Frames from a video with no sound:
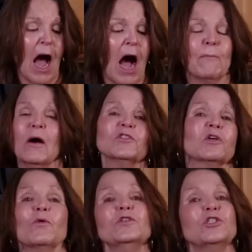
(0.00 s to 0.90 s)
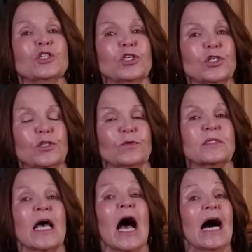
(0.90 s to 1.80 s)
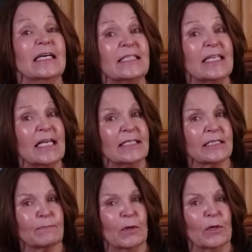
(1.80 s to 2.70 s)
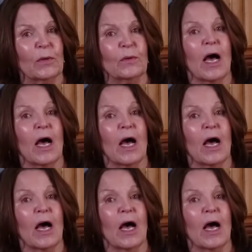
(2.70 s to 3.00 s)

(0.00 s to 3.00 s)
I'm also going to use a teaspoon